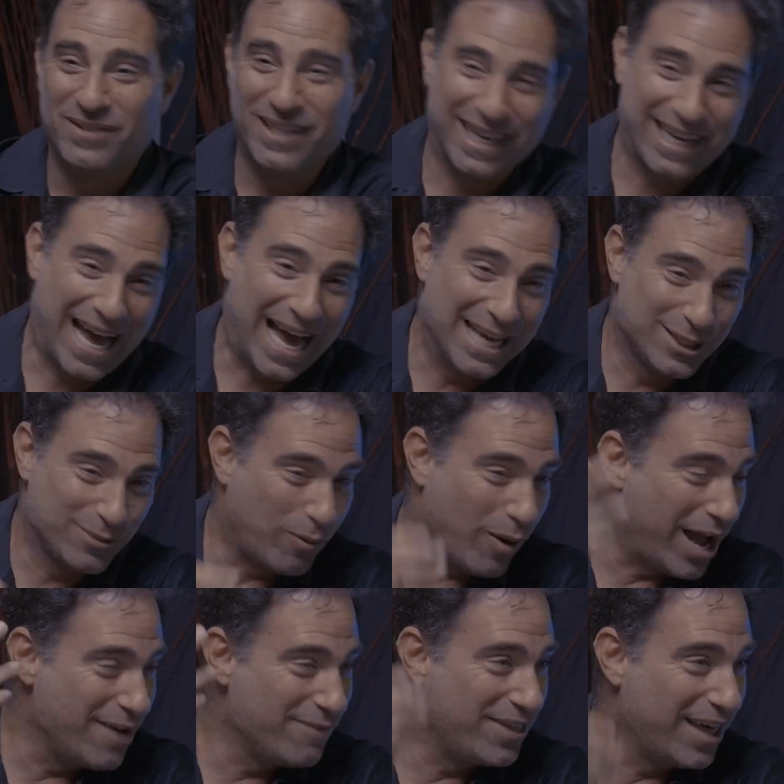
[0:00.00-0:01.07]
The guy's
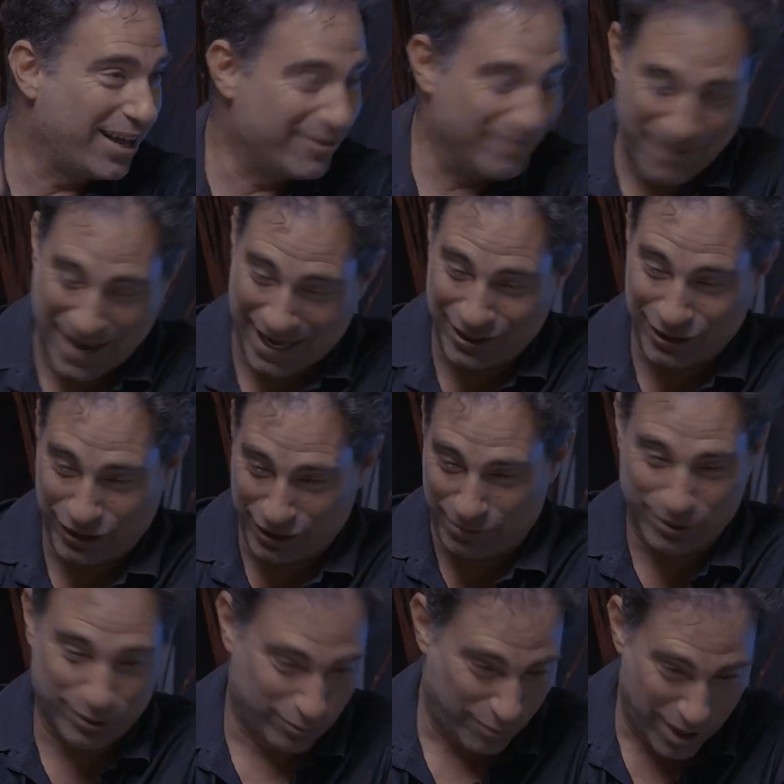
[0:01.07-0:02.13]
wife, the other manager,
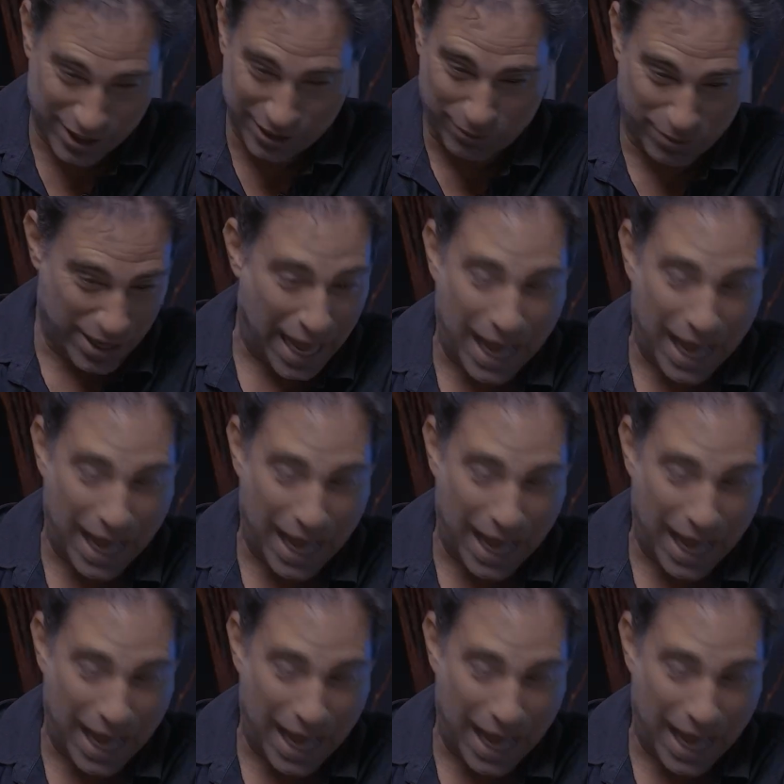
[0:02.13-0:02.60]
was running toward.